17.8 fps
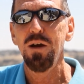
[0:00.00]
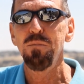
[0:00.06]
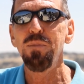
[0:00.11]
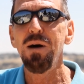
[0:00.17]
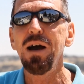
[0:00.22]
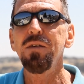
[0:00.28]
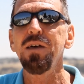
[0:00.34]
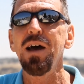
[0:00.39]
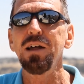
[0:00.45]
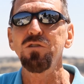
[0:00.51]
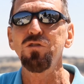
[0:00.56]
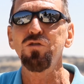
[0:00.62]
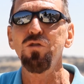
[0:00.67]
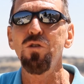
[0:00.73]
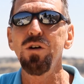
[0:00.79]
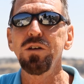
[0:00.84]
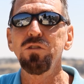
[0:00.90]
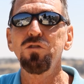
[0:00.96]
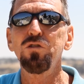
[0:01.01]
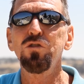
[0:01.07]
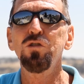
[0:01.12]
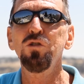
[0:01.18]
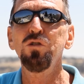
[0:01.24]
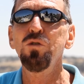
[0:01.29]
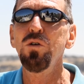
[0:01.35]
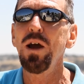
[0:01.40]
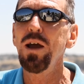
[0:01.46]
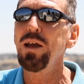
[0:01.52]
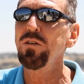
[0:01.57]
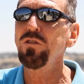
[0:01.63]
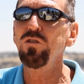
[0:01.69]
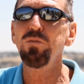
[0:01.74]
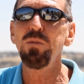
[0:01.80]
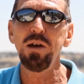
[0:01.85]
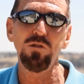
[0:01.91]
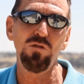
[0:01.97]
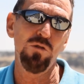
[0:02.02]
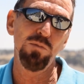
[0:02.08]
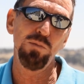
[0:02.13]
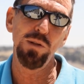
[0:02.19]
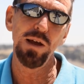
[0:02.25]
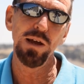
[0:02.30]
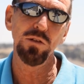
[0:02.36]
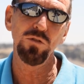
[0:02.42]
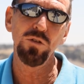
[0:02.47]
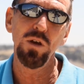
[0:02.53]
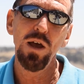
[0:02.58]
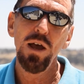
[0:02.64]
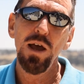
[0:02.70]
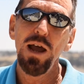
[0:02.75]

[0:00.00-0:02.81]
by that choice to a special place.